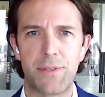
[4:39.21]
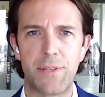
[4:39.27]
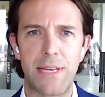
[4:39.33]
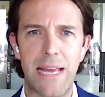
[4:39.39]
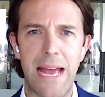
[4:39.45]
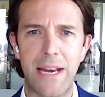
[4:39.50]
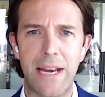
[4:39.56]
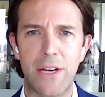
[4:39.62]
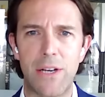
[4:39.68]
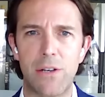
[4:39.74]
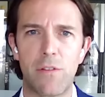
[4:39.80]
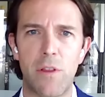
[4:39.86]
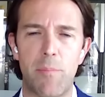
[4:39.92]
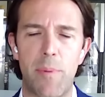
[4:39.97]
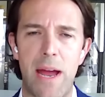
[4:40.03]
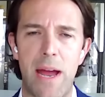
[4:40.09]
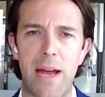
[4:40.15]
the end of
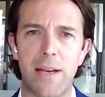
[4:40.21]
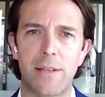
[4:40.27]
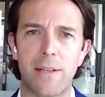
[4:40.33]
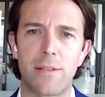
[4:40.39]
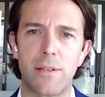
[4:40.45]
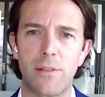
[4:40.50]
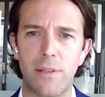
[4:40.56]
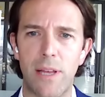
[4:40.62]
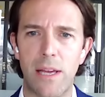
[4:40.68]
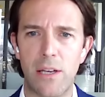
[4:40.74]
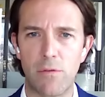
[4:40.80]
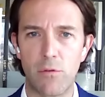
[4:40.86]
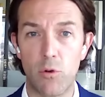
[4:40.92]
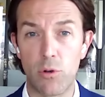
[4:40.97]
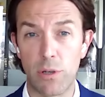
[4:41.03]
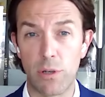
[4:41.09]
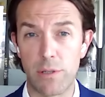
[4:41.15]
the pack, so the end
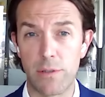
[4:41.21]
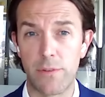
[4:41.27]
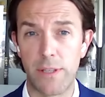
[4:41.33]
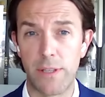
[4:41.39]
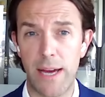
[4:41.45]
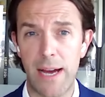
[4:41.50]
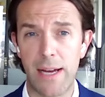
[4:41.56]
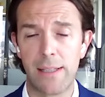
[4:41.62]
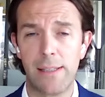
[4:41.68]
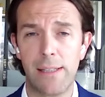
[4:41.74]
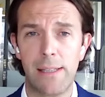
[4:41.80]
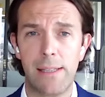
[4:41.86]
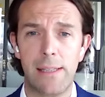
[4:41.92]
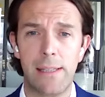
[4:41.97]
of August for that.